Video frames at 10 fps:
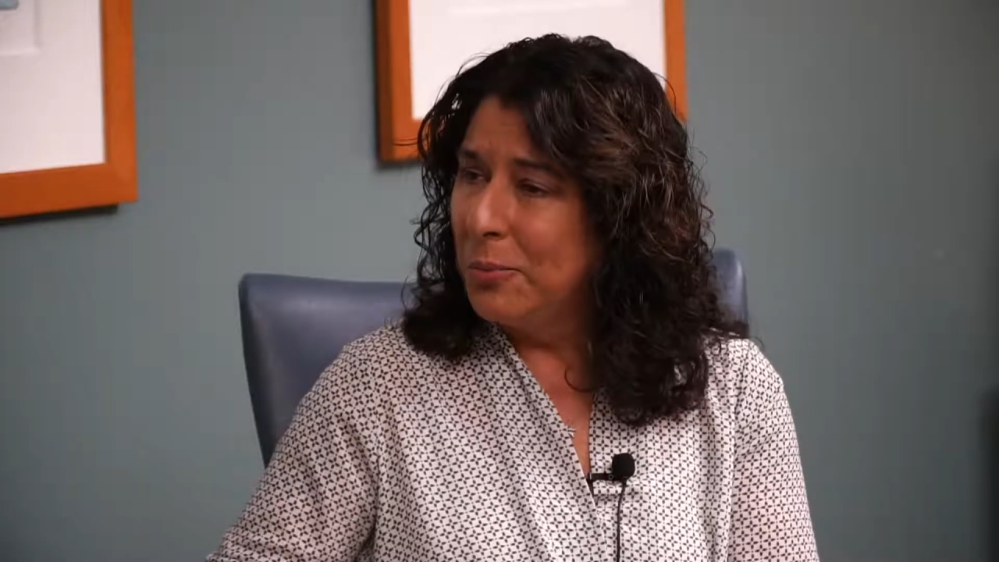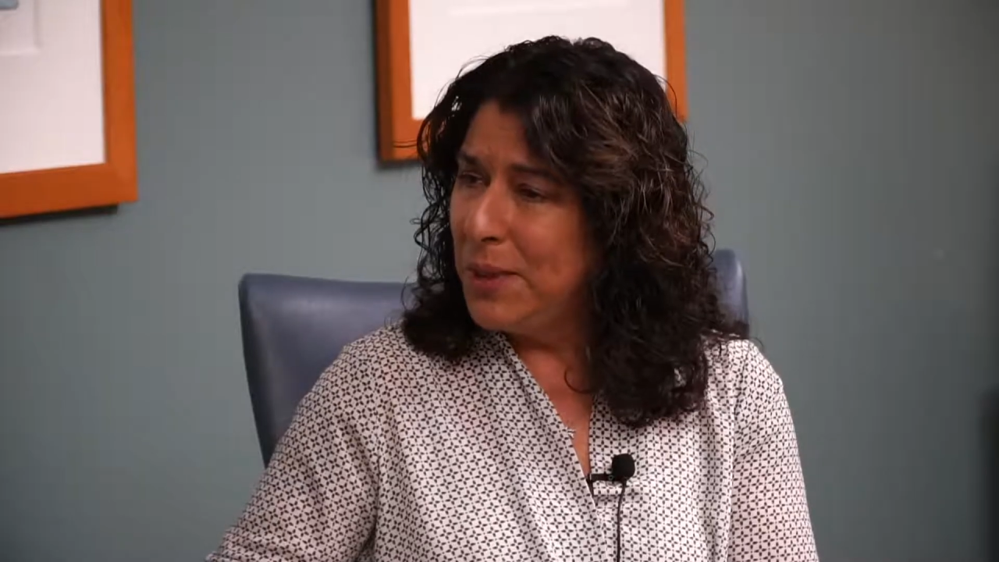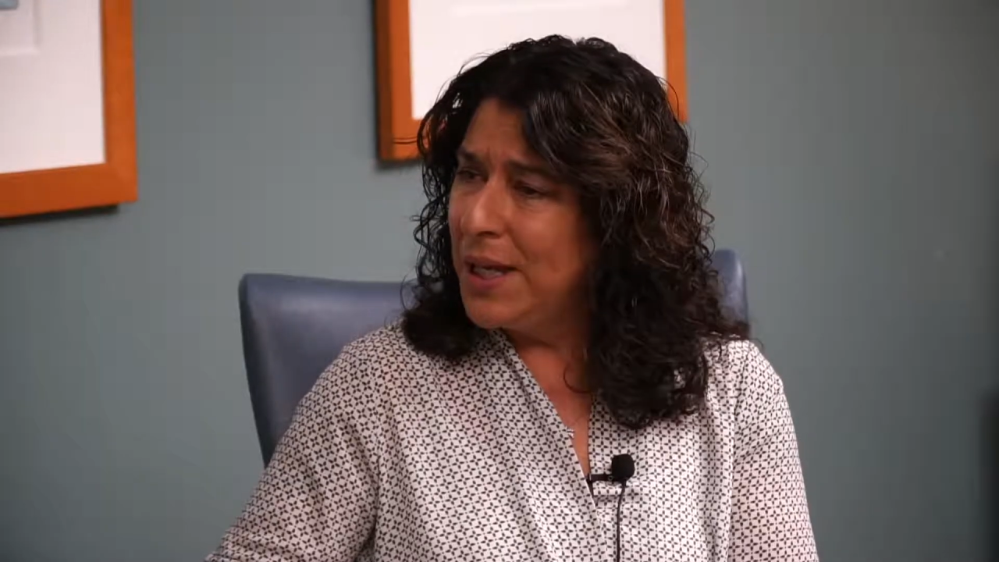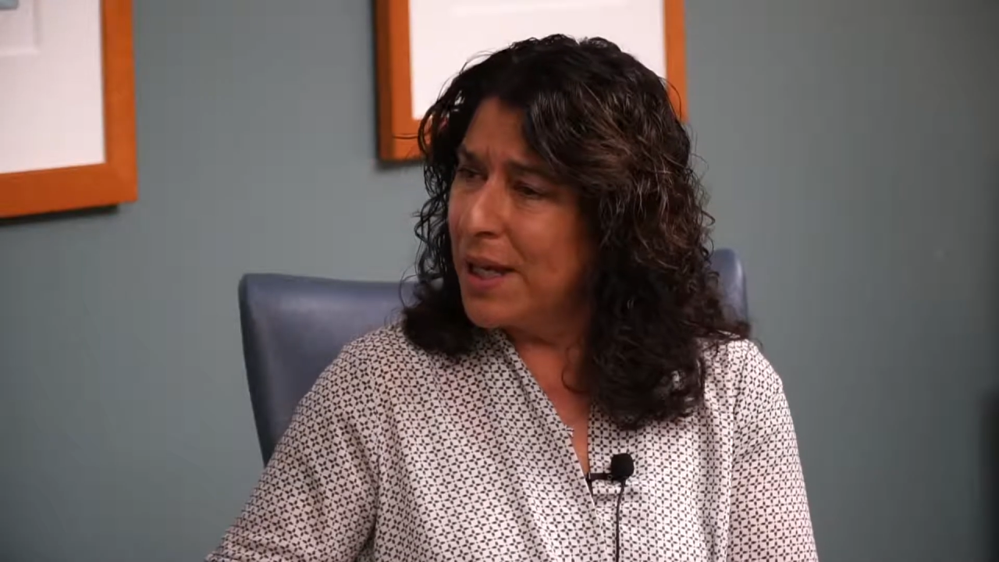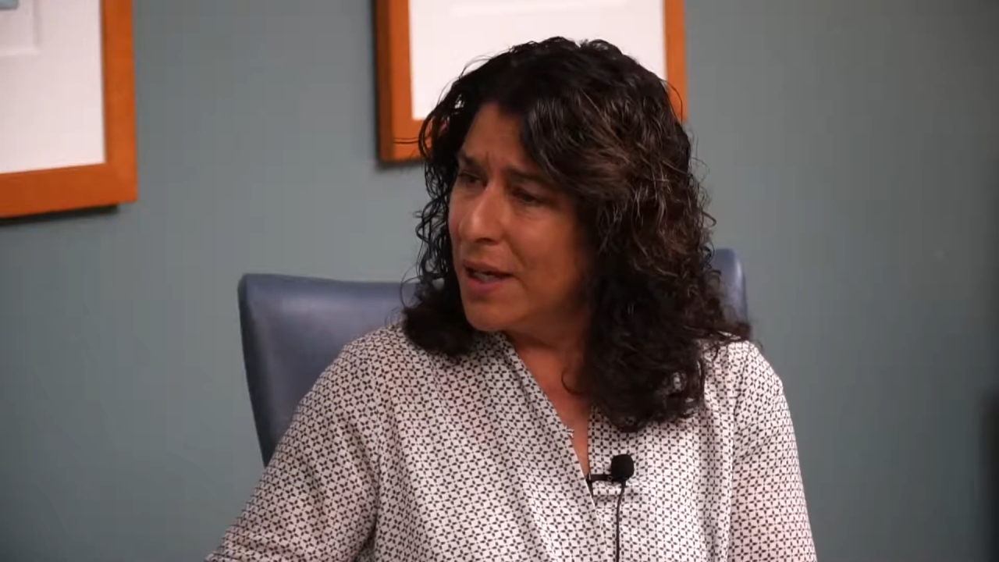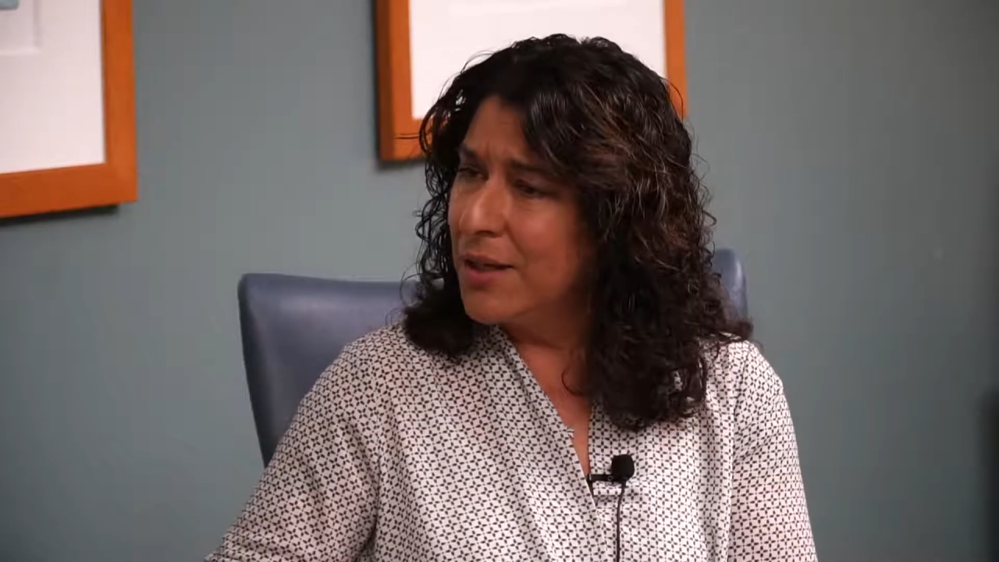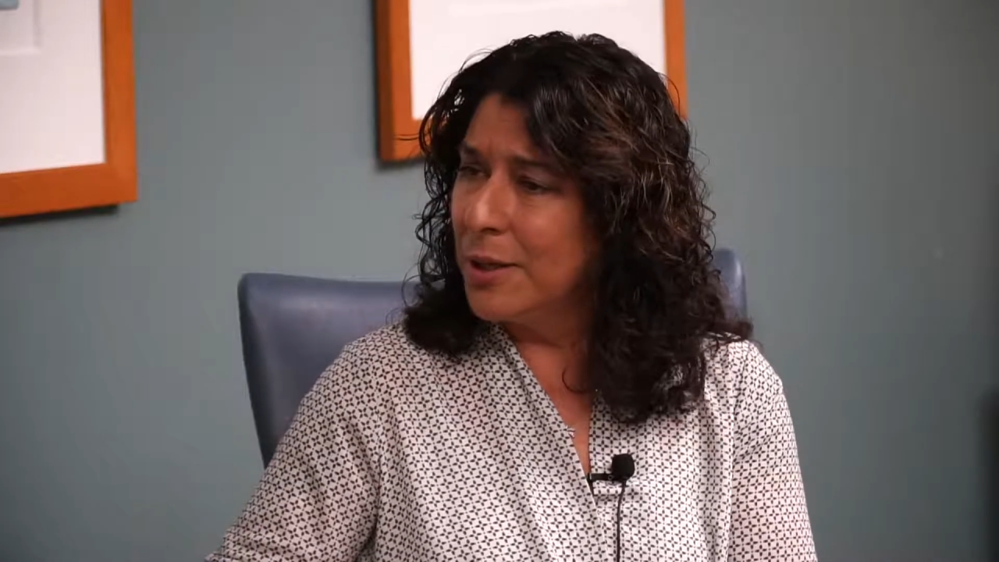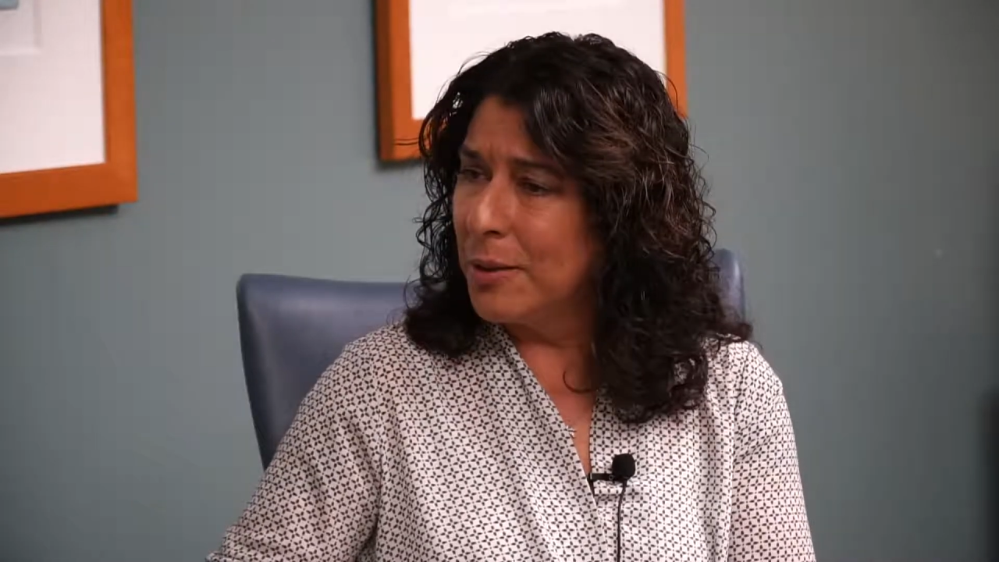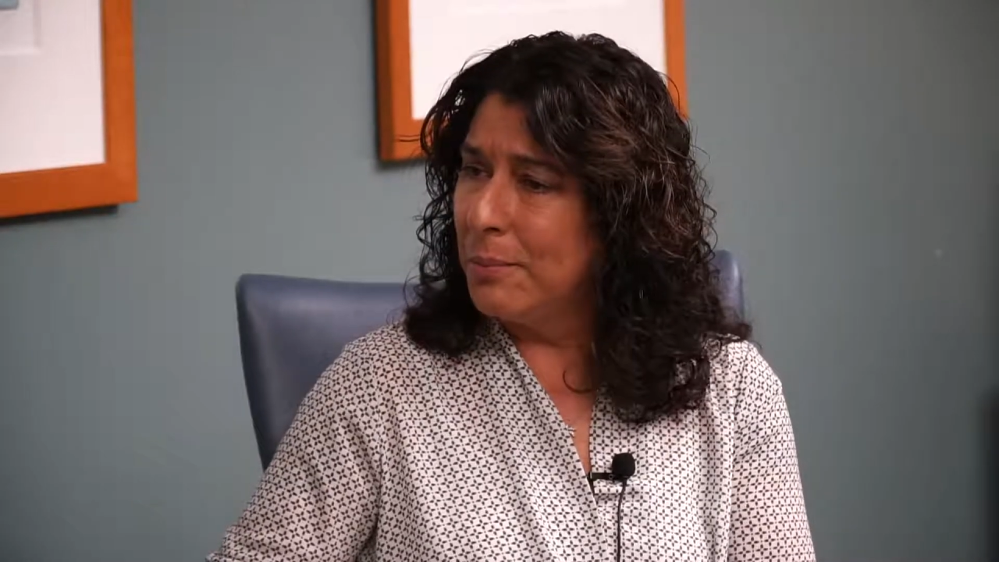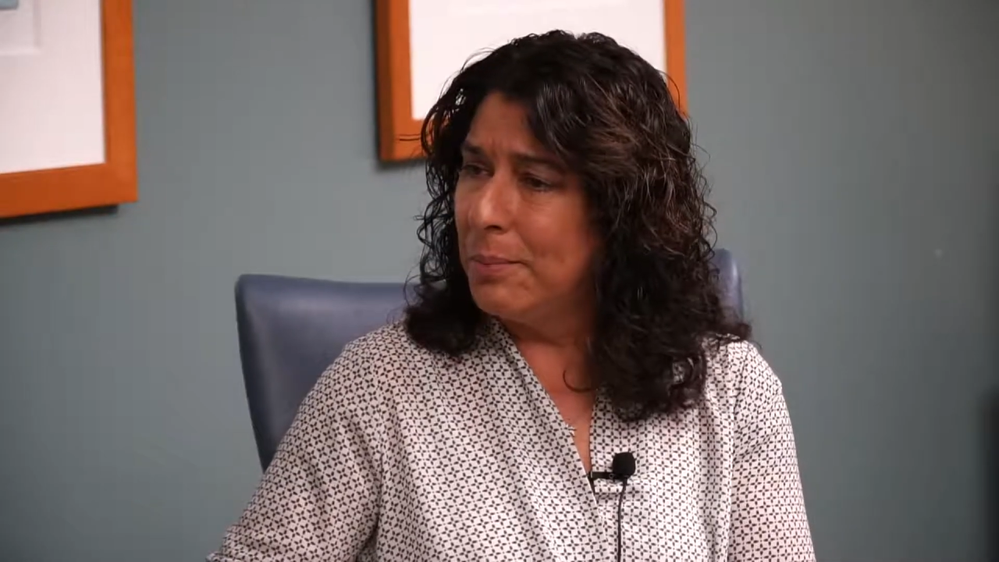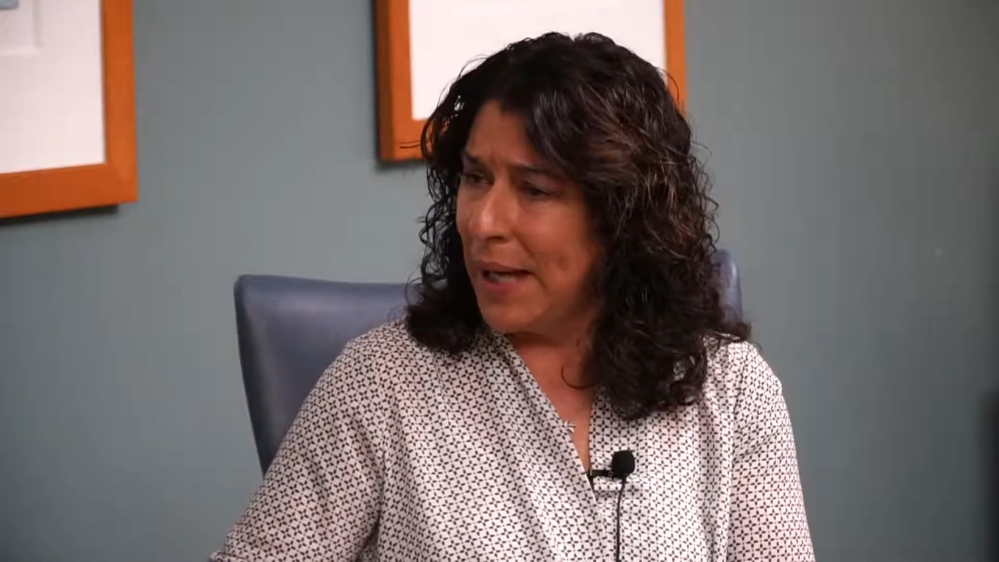be kind of the